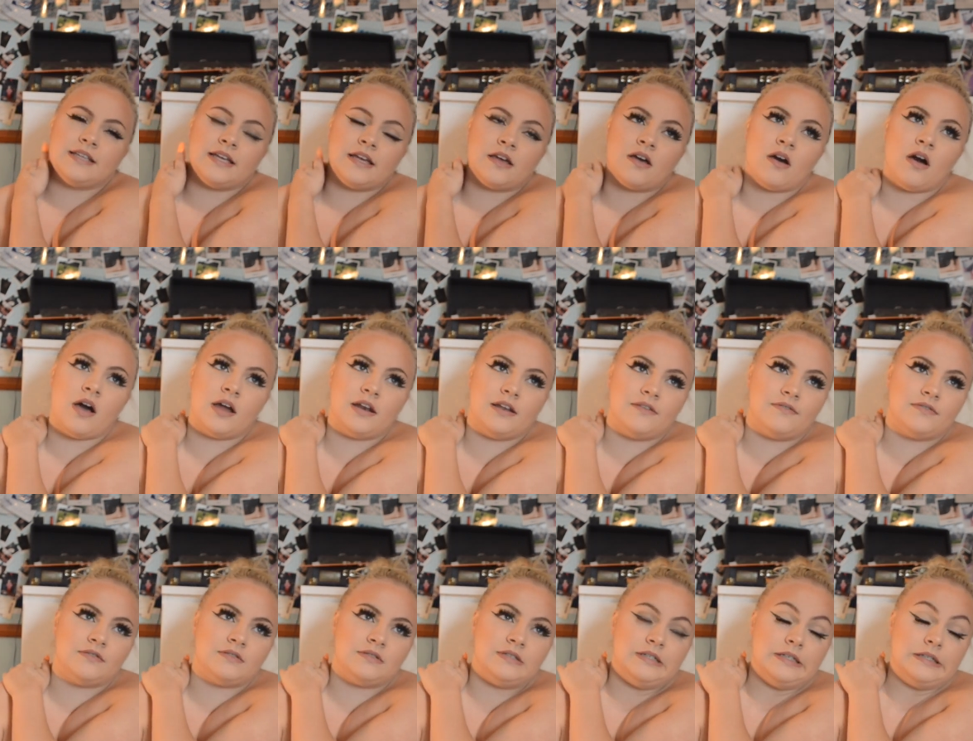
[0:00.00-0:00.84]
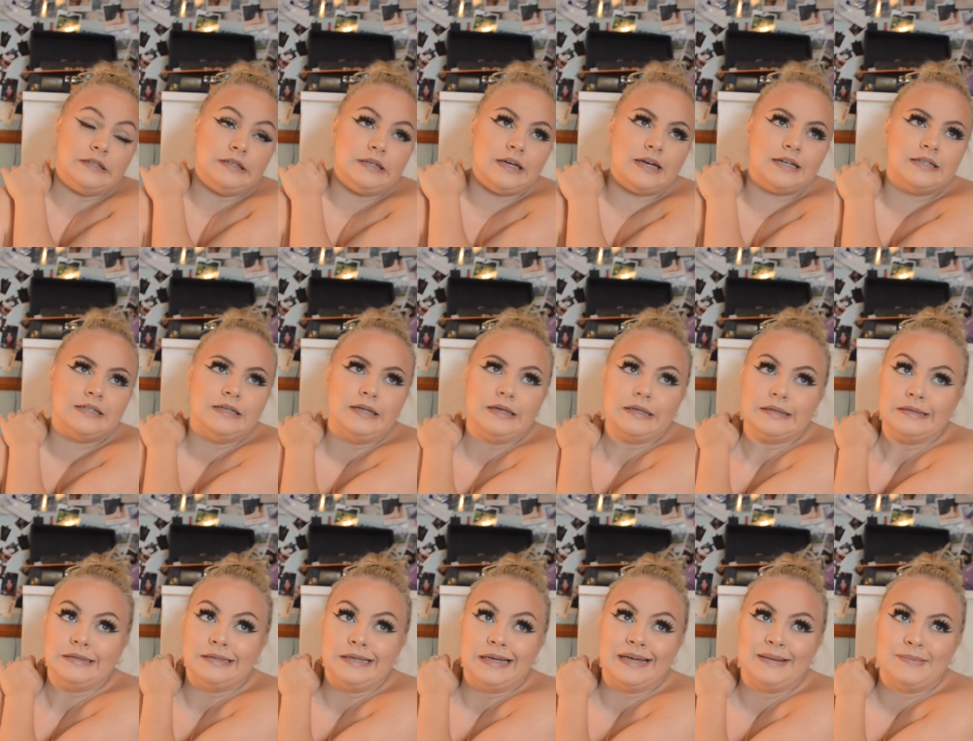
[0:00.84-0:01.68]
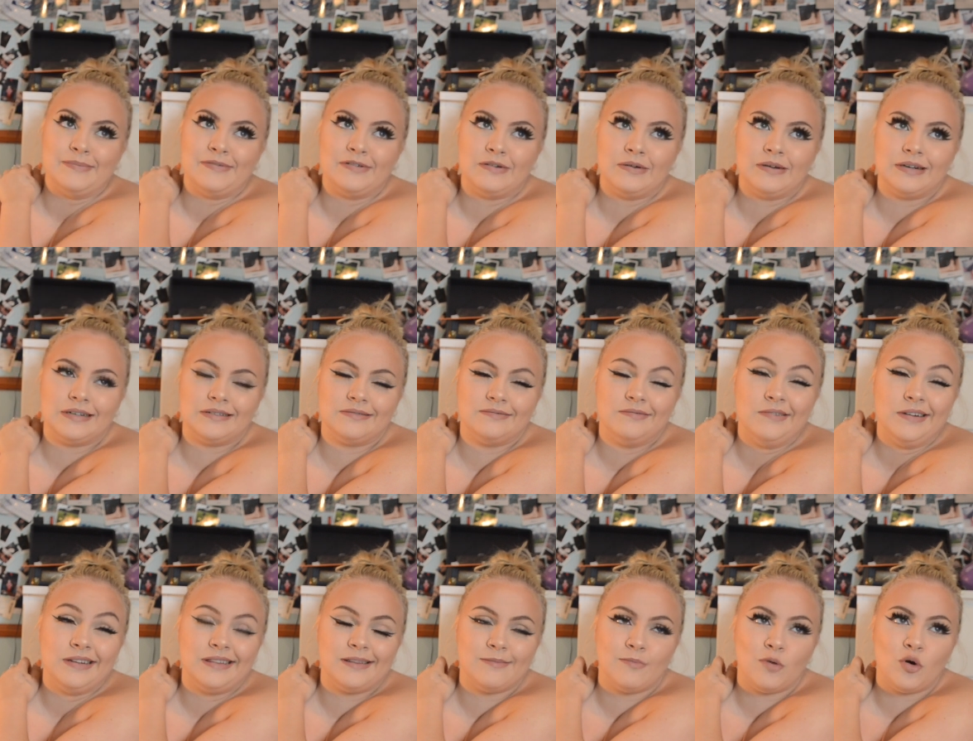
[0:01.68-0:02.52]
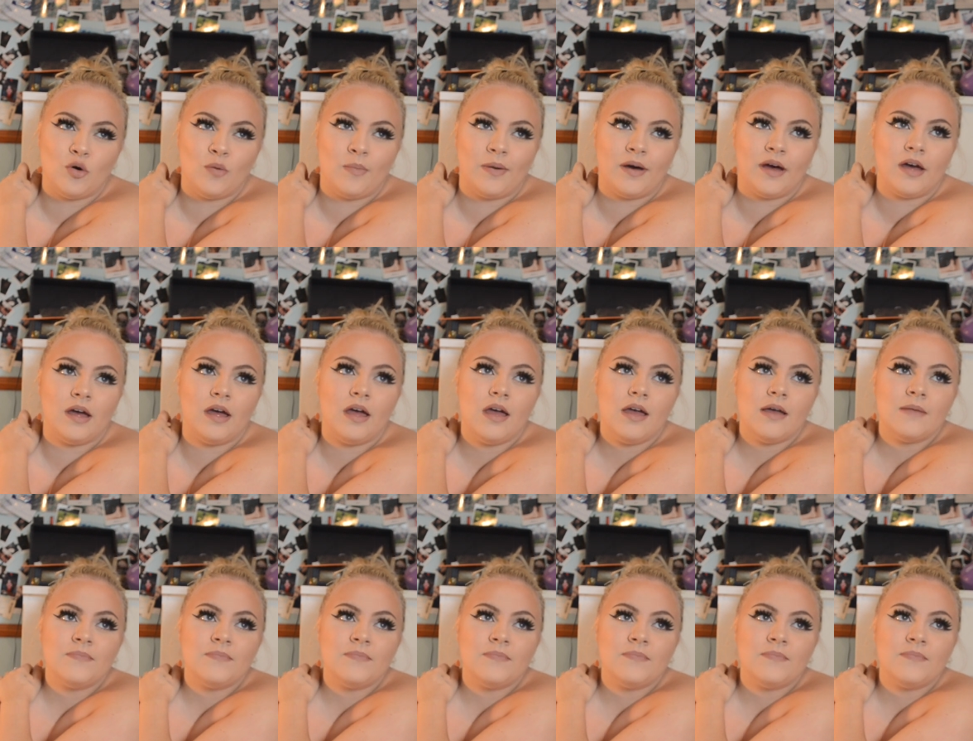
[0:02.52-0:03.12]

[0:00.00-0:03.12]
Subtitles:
It kind of did get to like the day before I'd read them all, but